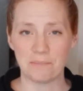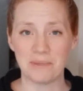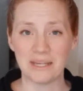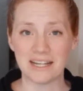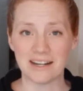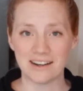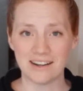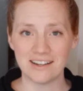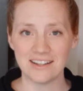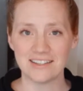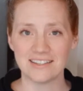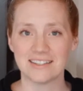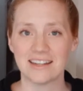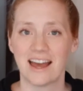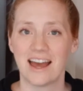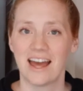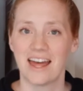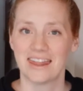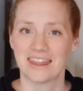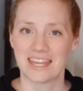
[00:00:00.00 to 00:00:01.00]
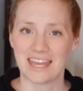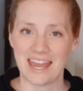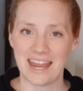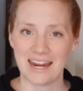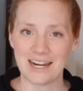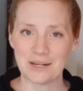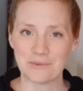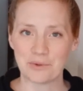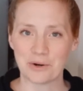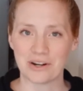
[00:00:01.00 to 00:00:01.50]
because the
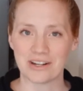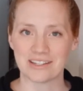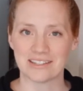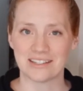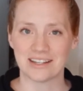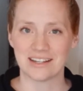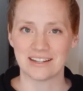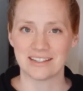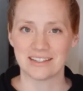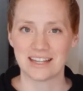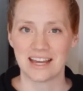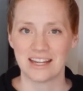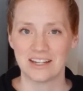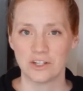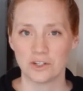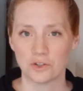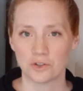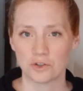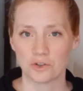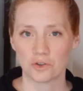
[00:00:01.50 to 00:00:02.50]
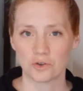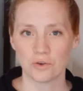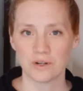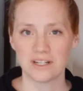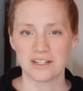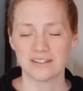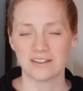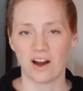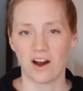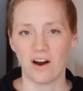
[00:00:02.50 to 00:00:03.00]
canning process
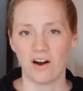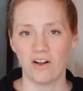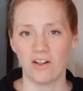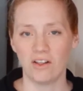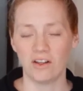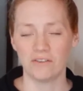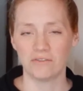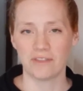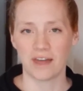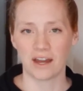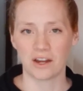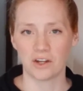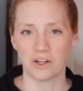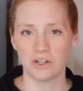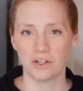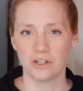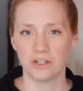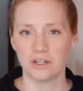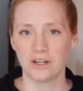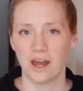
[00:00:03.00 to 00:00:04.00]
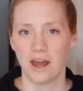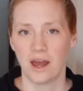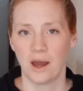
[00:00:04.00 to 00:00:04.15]
destroys all of that good